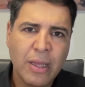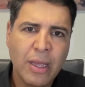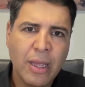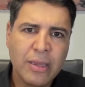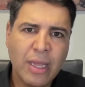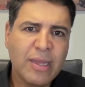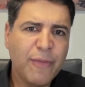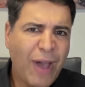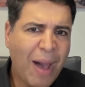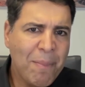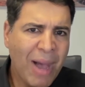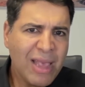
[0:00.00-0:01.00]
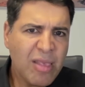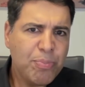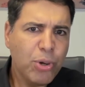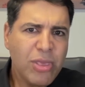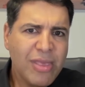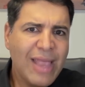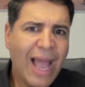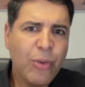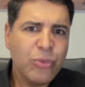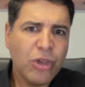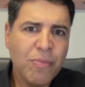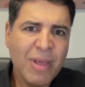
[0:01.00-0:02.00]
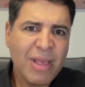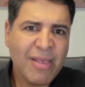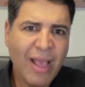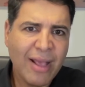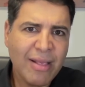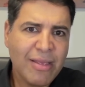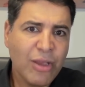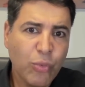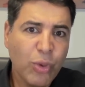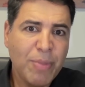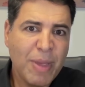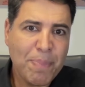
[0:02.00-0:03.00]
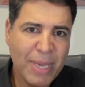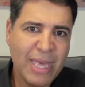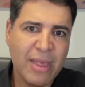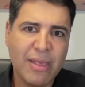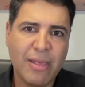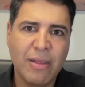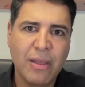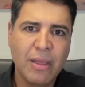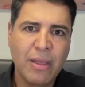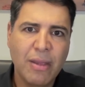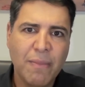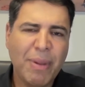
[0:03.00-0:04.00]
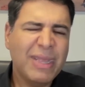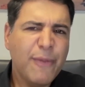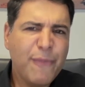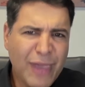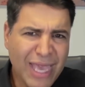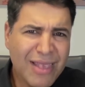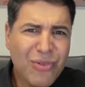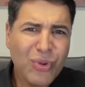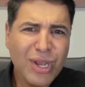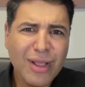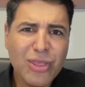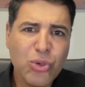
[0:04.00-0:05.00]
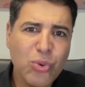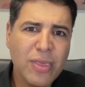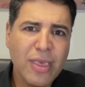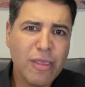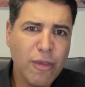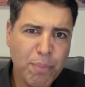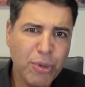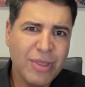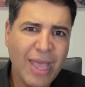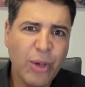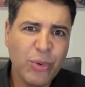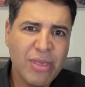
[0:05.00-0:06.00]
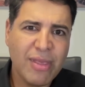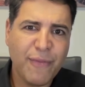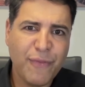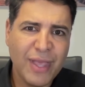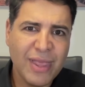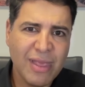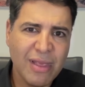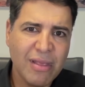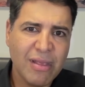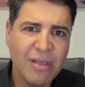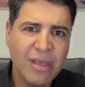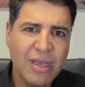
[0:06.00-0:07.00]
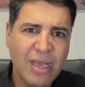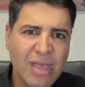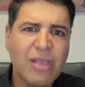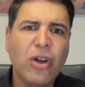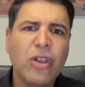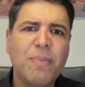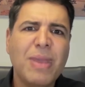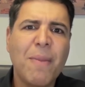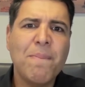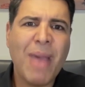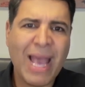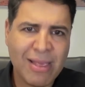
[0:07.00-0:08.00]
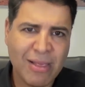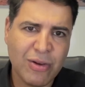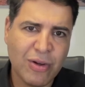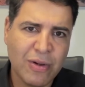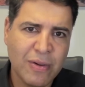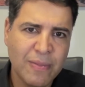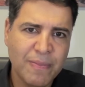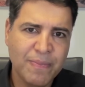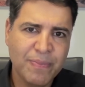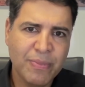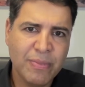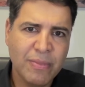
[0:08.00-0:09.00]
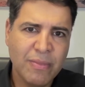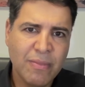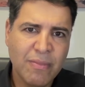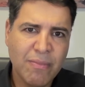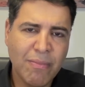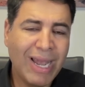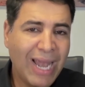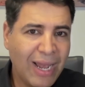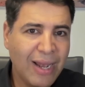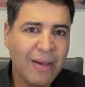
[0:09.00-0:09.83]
that if Hamas puts down their missiles, there will be peace. But if Israel chooses to put down its defenses, it's going to be a massacre. Malala,